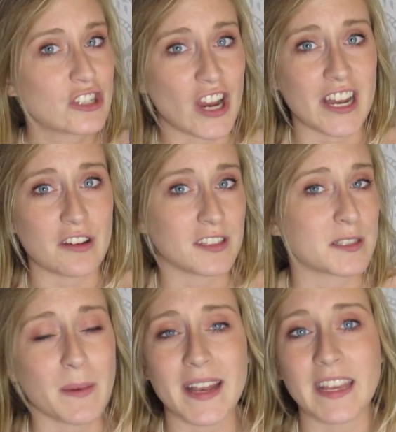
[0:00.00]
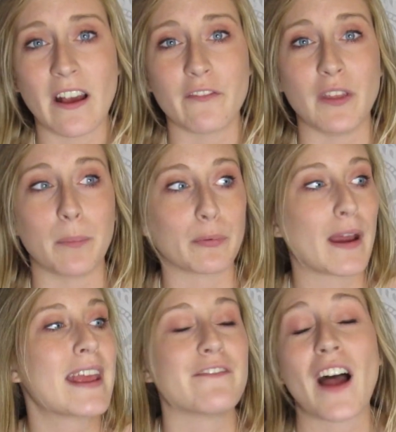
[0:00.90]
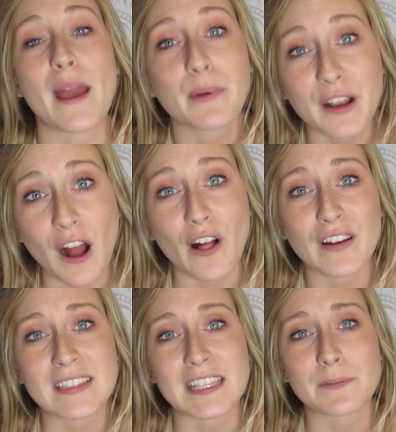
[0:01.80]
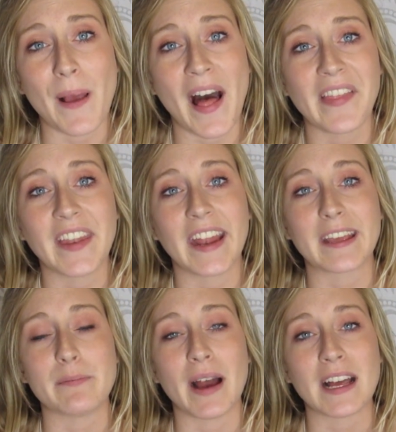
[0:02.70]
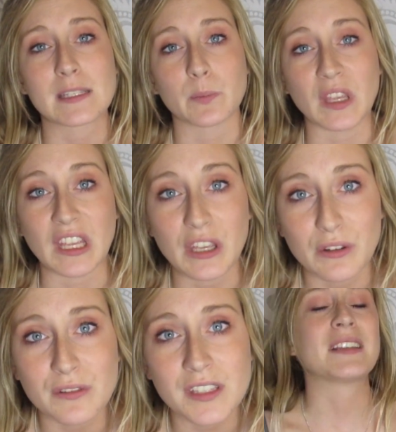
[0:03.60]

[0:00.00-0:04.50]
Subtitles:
try to use as many of the bright, vibrant colors in this palette that I can possibly use.